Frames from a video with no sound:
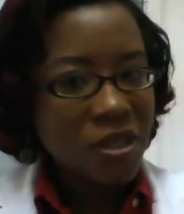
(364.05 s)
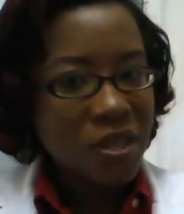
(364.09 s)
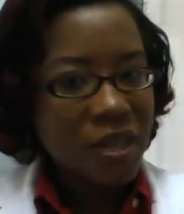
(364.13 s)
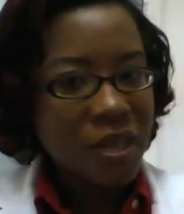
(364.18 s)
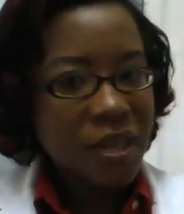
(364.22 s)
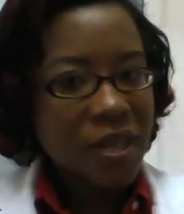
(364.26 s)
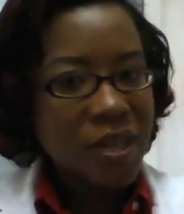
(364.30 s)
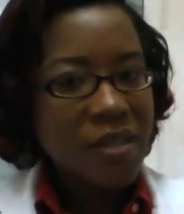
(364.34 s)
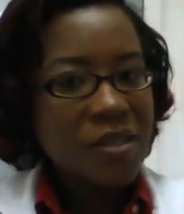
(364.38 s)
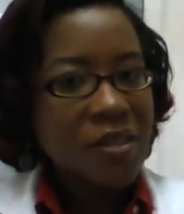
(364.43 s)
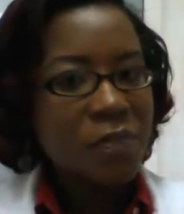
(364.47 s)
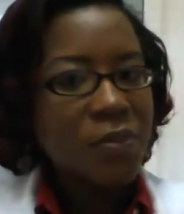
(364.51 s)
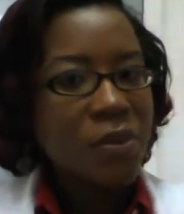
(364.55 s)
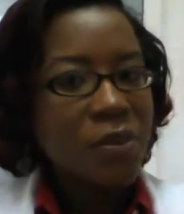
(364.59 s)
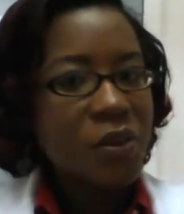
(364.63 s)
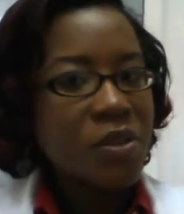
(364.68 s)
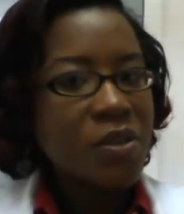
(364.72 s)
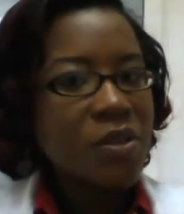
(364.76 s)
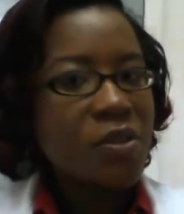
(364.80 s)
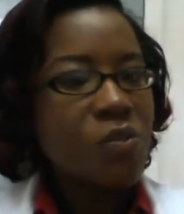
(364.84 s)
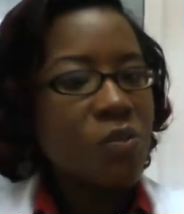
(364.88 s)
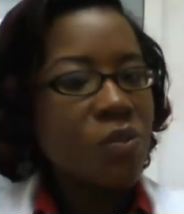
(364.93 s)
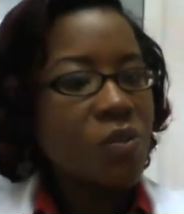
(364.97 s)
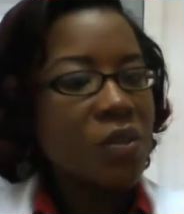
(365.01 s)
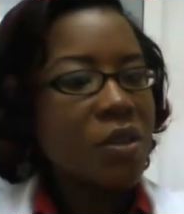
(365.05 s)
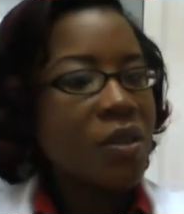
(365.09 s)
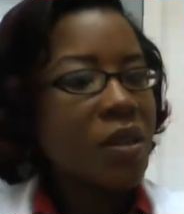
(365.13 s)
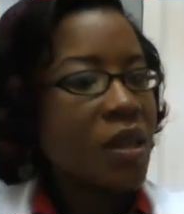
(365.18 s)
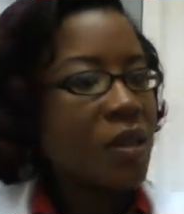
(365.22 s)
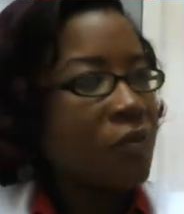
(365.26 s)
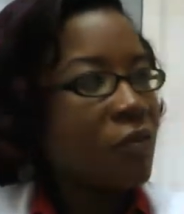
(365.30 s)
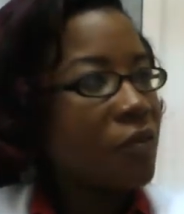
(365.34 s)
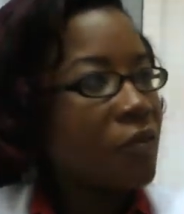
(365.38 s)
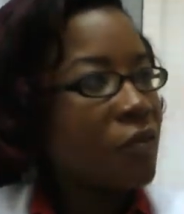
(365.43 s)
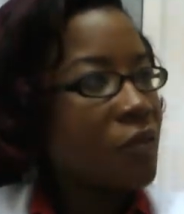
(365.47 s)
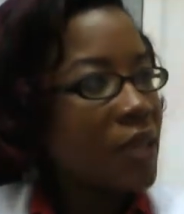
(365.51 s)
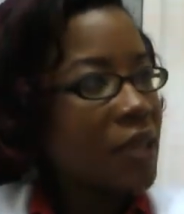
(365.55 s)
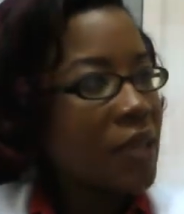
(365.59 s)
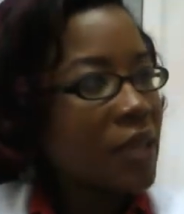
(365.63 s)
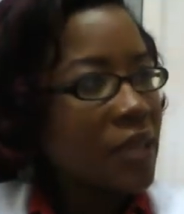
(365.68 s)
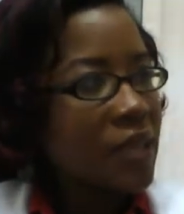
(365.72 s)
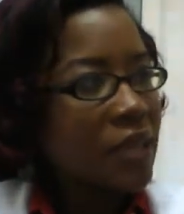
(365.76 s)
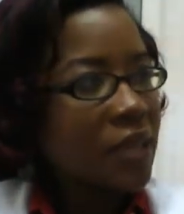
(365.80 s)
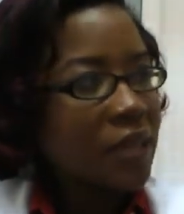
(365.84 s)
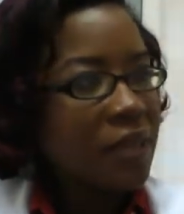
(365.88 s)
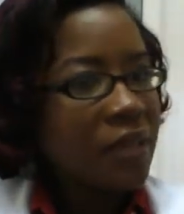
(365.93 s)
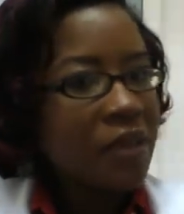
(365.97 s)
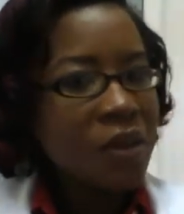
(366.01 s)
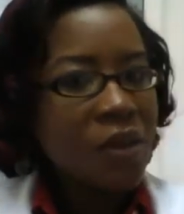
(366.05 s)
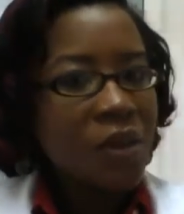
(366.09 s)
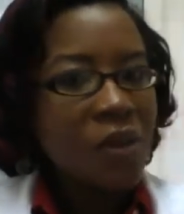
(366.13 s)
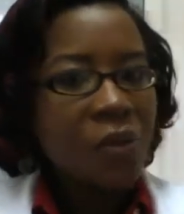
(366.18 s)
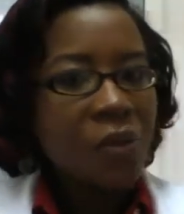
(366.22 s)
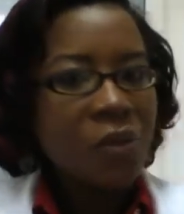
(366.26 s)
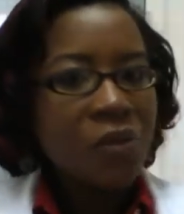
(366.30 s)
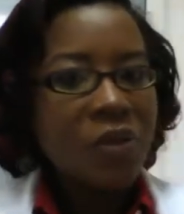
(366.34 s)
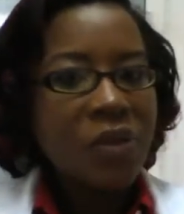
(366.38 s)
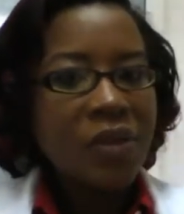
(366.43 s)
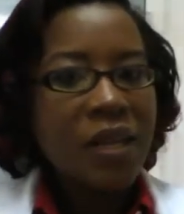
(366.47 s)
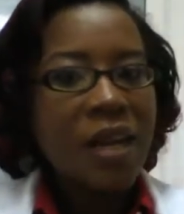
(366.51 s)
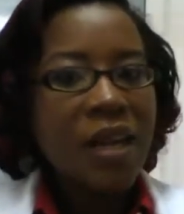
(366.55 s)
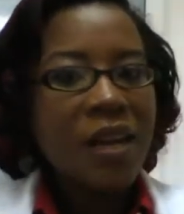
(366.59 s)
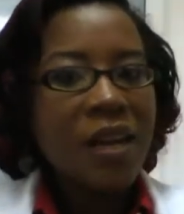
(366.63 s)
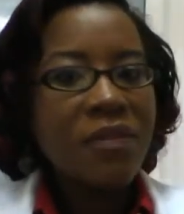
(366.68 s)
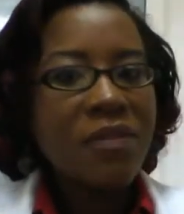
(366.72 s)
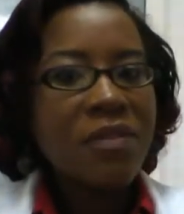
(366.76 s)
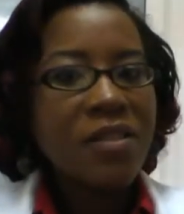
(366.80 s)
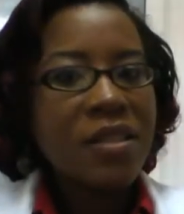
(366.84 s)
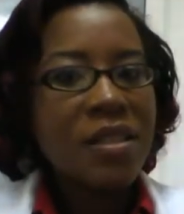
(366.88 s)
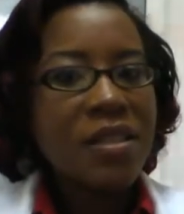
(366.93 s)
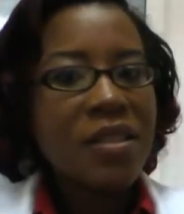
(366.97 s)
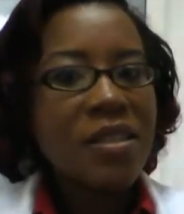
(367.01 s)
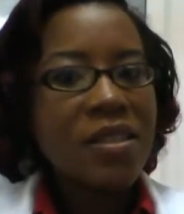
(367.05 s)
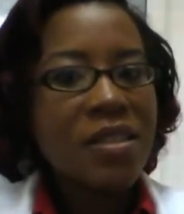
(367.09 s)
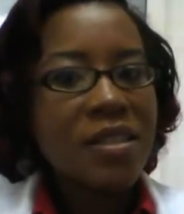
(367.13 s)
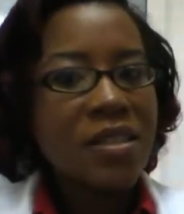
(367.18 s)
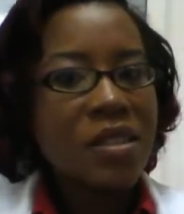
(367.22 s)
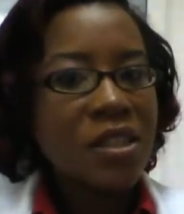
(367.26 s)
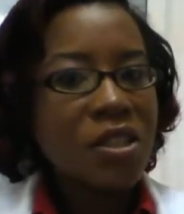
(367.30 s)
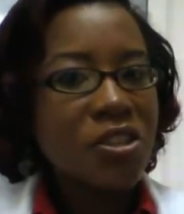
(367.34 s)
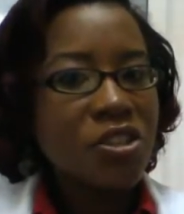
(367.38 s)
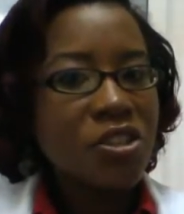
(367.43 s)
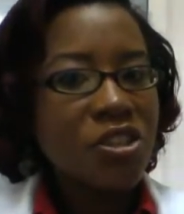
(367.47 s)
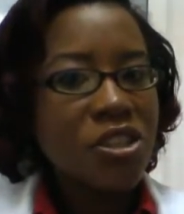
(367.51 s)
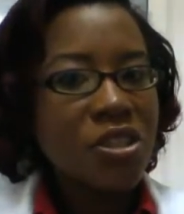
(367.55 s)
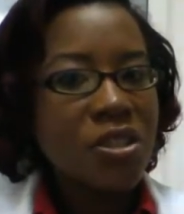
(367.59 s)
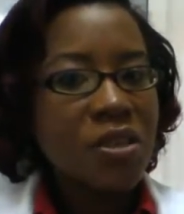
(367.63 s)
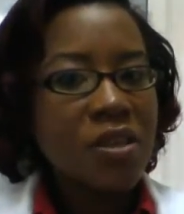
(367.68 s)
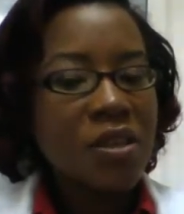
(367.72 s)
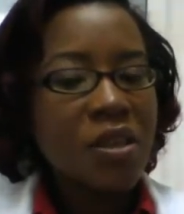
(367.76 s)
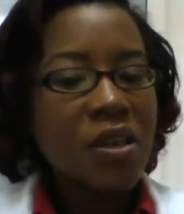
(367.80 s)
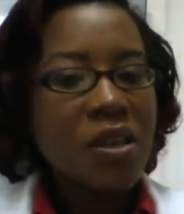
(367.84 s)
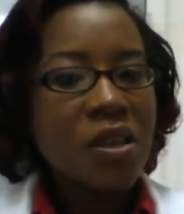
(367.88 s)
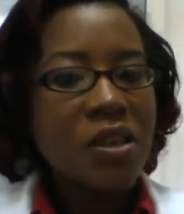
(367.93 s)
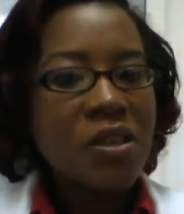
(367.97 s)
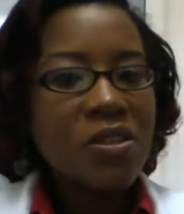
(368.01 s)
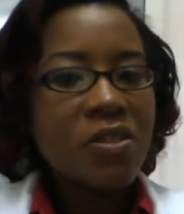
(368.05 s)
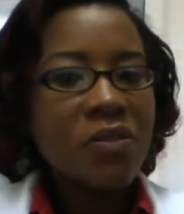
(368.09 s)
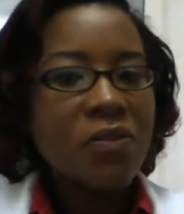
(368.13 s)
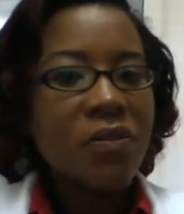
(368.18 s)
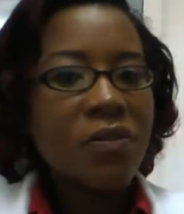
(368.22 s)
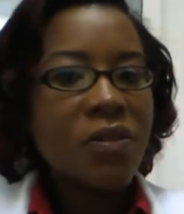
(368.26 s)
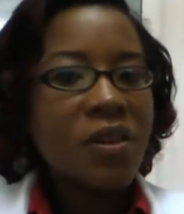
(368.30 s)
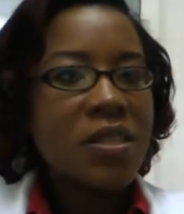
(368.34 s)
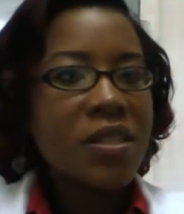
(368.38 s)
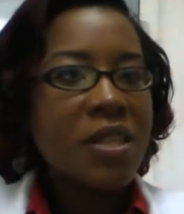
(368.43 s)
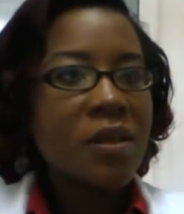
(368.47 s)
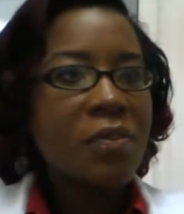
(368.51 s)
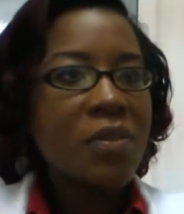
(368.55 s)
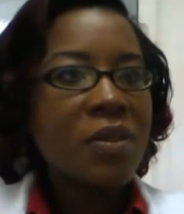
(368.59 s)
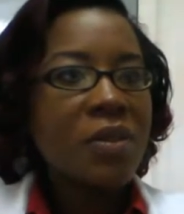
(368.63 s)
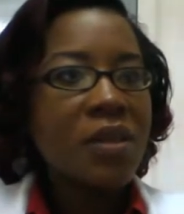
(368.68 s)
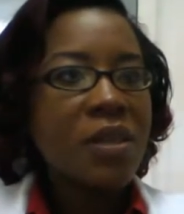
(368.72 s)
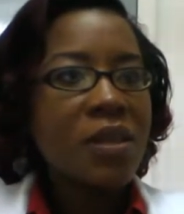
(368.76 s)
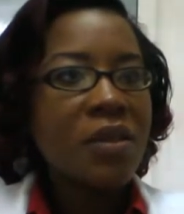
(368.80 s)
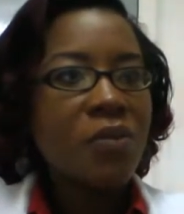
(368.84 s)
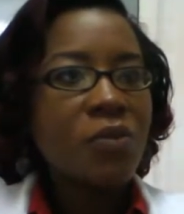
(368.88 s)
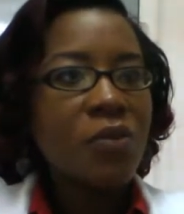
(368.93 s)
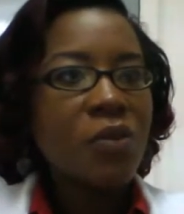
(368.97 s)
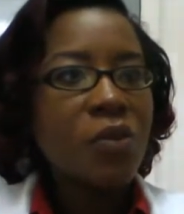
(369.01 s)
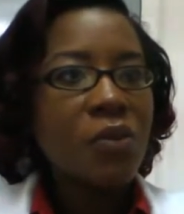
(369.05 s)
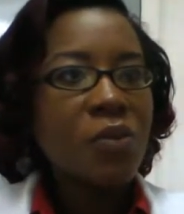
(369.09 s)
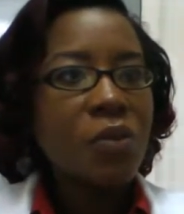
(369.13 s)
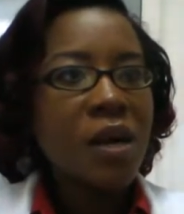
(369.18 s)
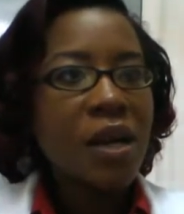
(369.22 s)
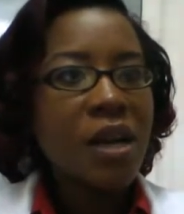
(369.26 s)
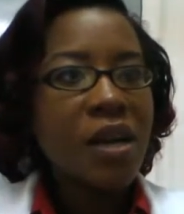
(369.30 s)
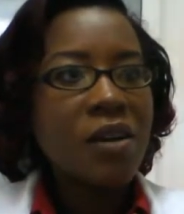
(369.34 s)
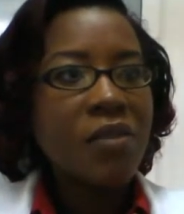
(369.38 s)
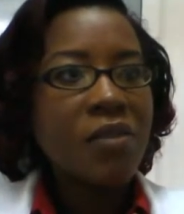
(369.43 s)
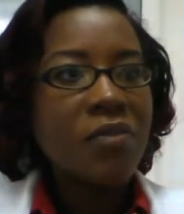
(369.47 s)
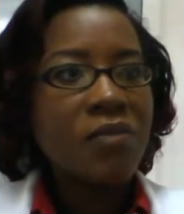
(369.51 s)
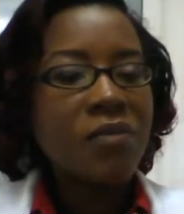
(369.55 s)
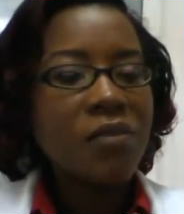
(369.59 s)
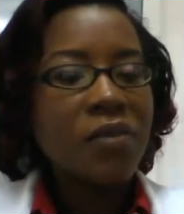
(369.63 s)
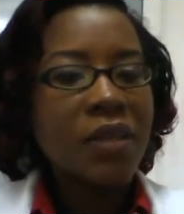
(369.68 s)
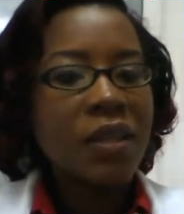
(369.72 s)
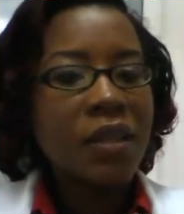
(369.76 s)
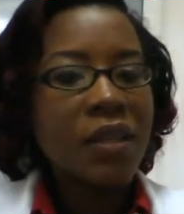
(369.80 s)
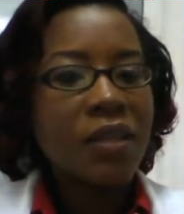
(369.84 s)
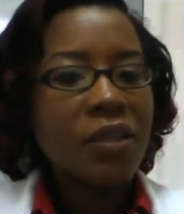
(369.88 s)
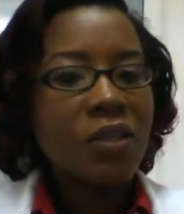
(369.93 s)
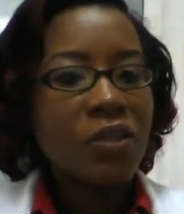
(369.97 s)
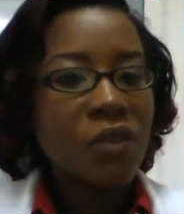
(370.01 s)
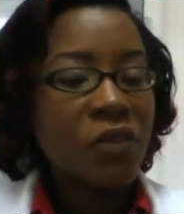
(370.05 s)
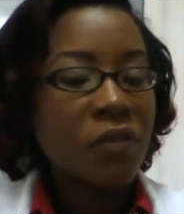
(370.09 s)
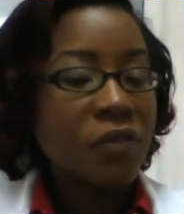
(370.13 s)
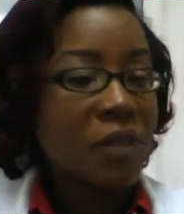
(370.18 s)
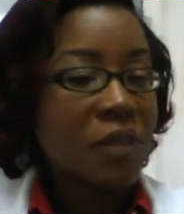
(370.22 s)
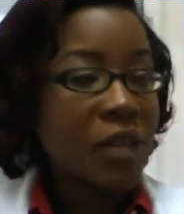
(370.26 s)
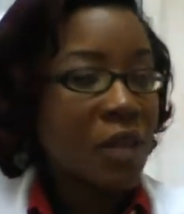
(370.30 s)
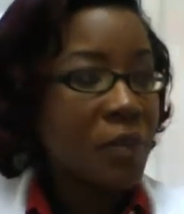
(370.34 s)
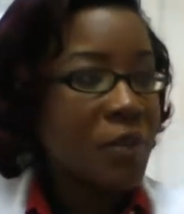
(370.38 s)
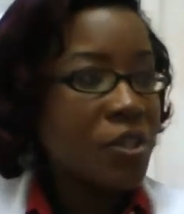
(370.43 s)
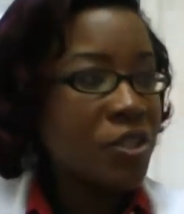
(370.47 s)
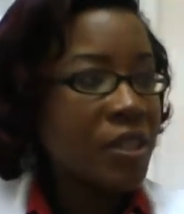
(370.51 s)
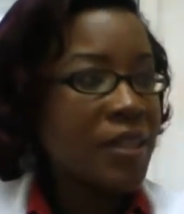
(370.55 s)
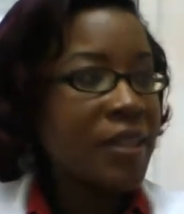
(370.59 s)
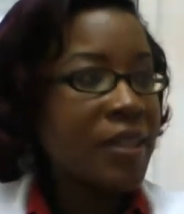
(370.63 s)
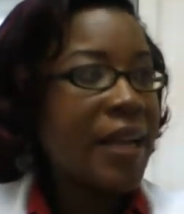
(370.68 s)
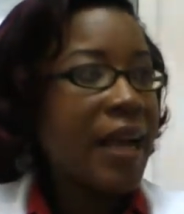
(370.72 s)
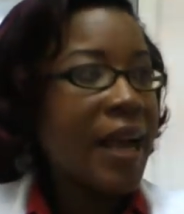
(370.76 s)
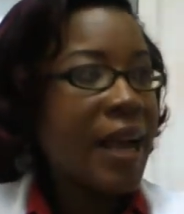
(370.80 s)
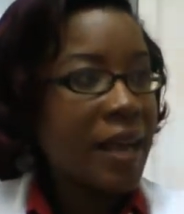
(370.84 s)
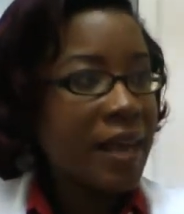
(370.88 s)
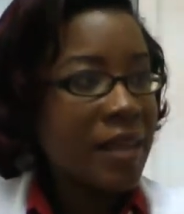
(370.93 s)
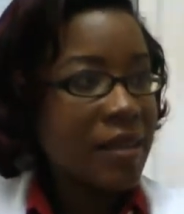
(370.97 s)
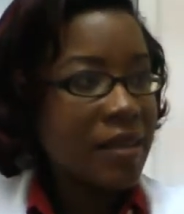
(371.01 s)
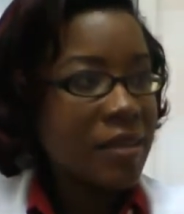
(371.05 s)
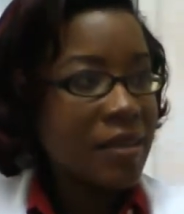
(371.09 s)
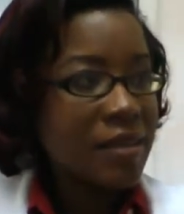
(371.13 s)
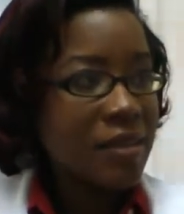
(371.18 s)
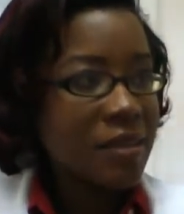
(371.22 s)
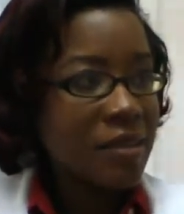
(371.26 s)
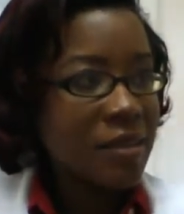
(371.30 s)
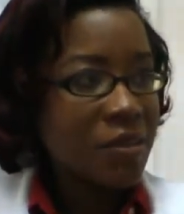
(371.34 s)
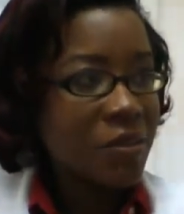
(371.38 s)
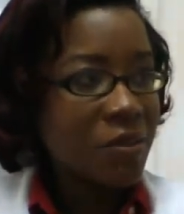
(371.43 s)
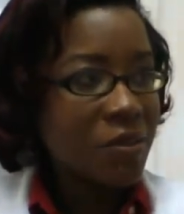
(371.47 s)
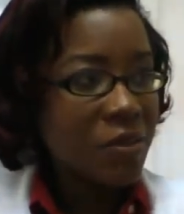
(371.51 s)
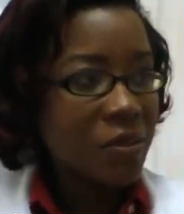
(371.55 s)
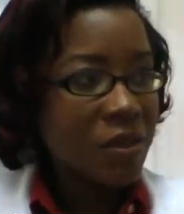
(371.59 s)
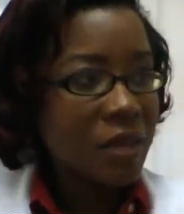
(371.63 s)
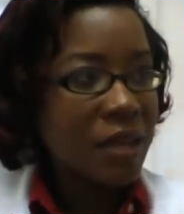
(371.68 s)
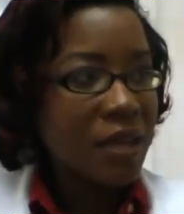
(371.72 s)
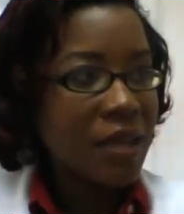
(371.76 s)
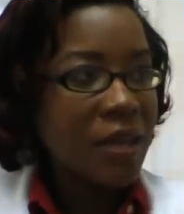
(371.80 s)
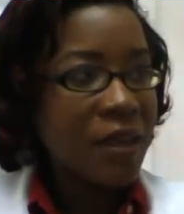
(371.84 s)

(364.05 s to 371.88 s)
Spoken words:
Hence, a person would not feel, wouldn't have a sensation. So, for example, if you have nerve damage in the hands, okay?